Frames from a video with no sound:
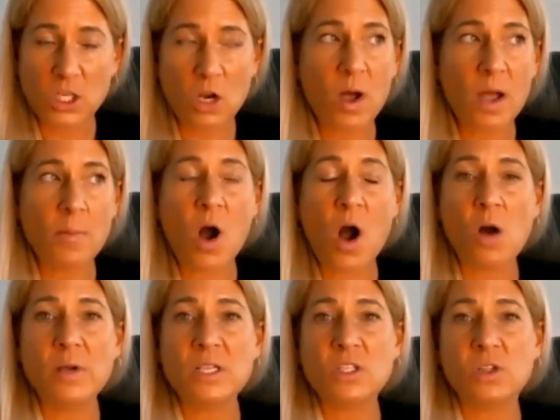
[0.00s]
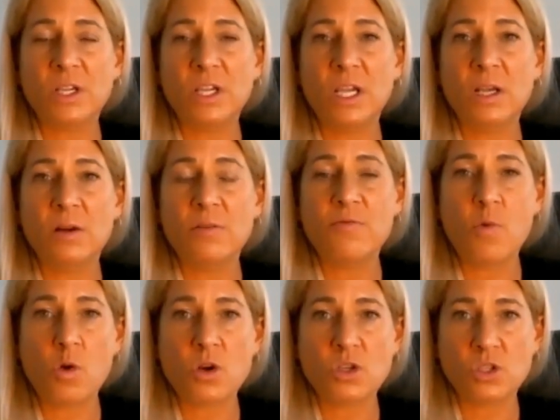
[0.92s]
So I'm always looking
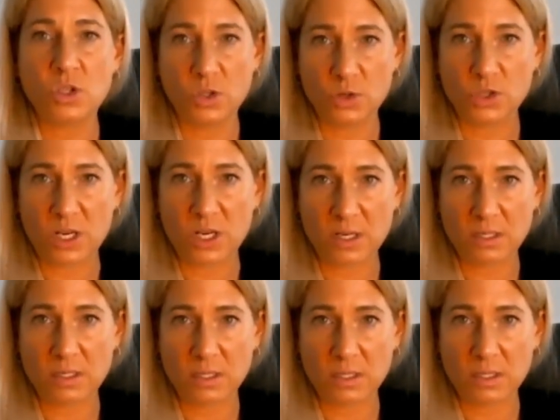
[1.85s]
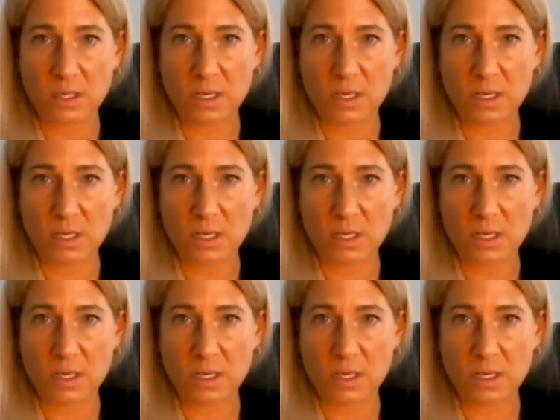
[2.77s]
for solutions.